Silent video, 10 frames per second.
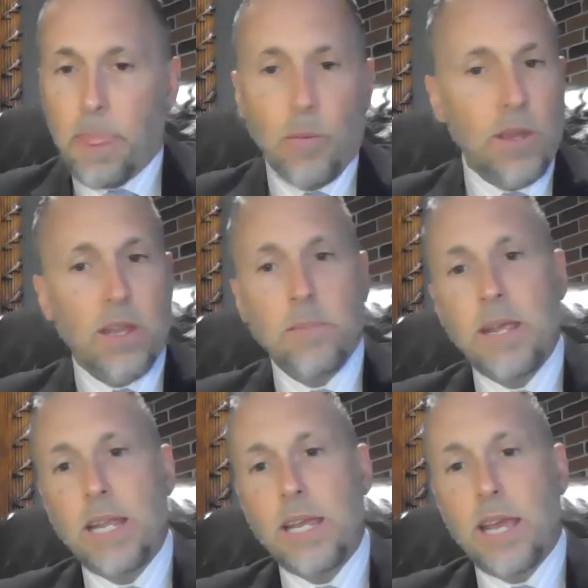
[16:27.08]
we can
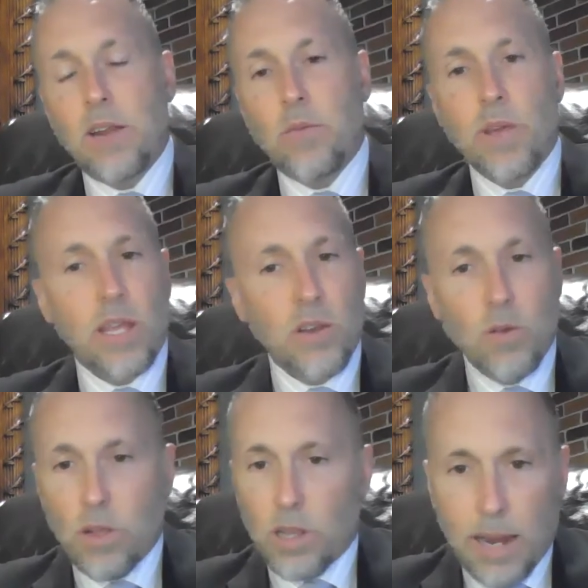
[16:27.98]
mediate, we can do
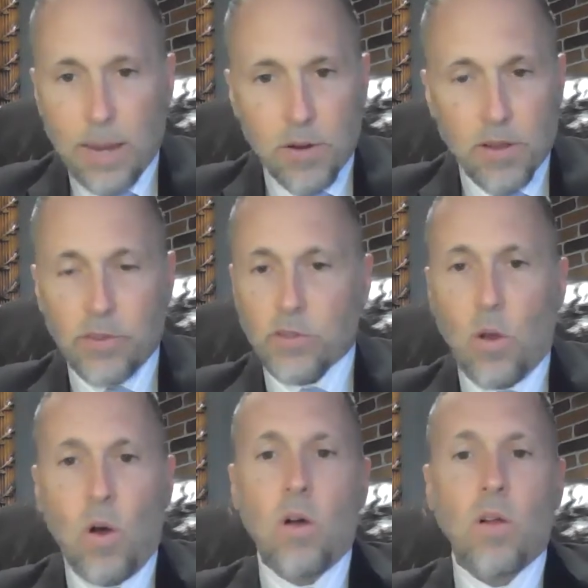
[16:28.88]
collaborative. There's
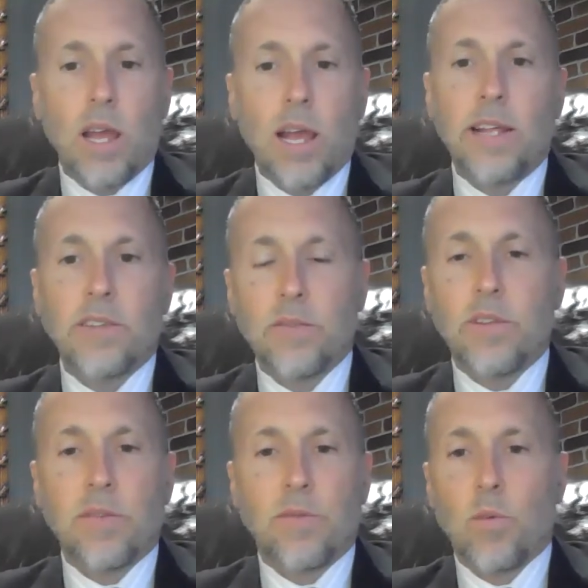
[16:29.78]
all kinds of
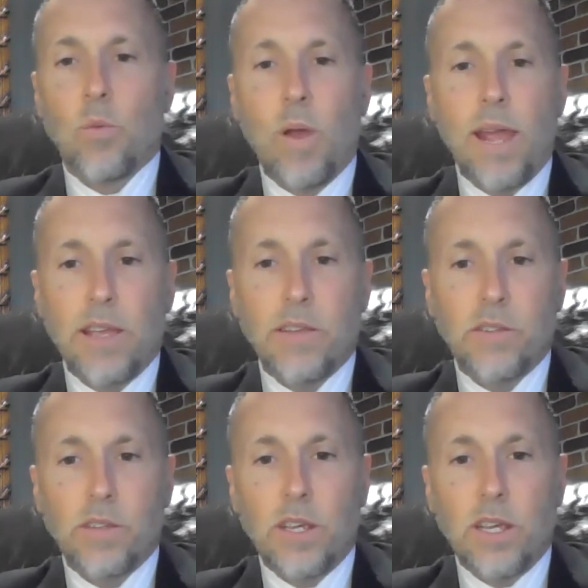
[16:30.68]
different ways
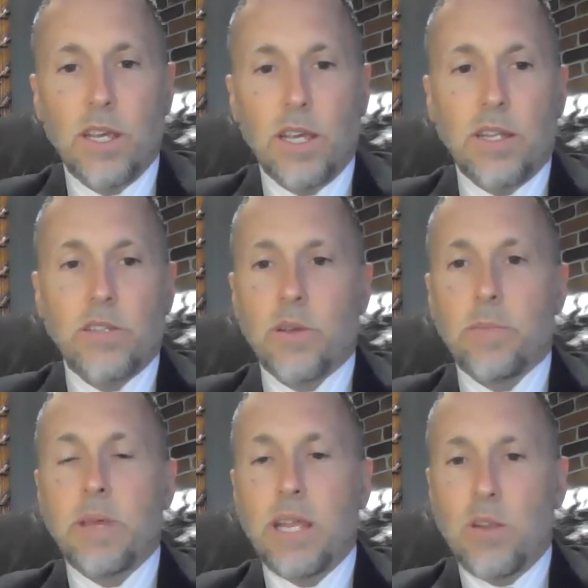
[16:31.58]
to
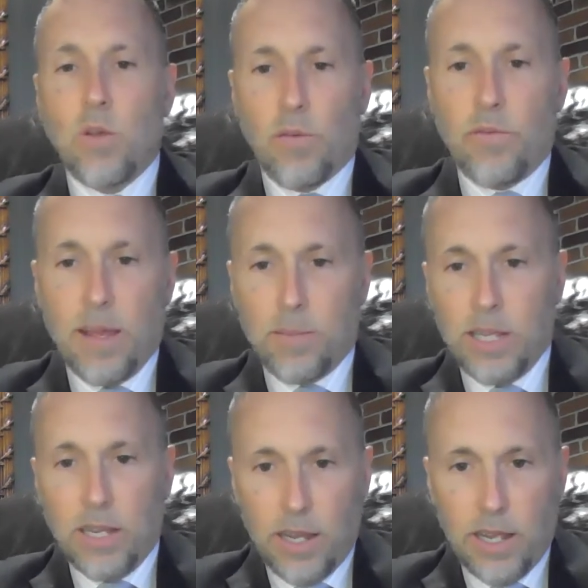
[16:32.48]
meet your
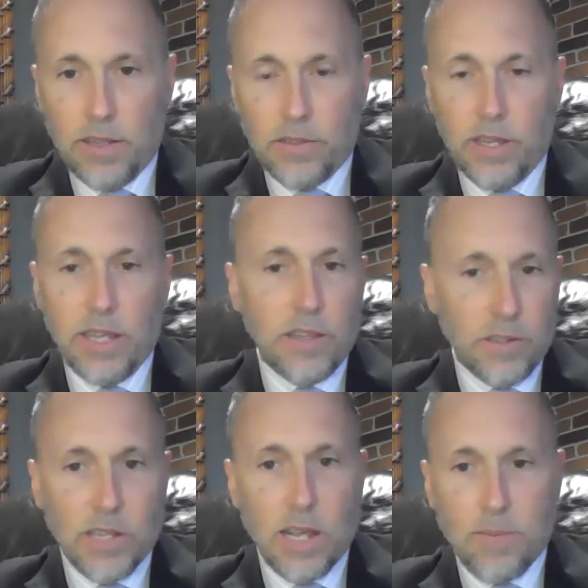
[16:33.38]
family needs in this
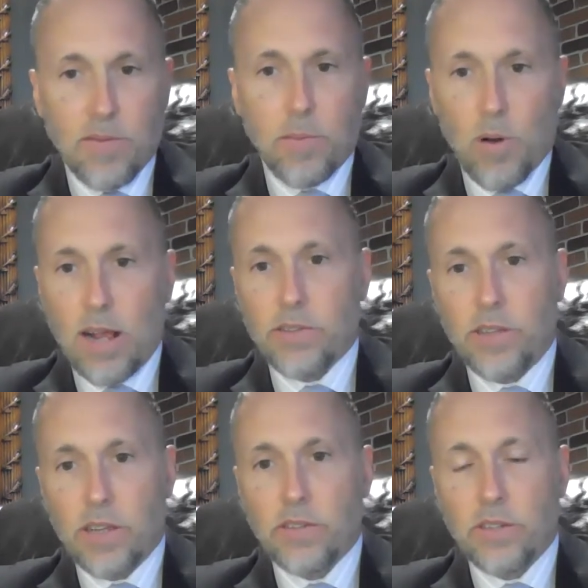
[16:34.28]
type of a
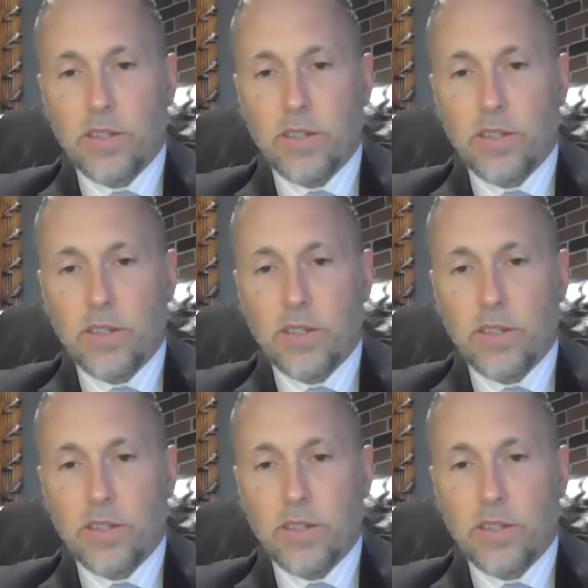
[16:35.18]
process.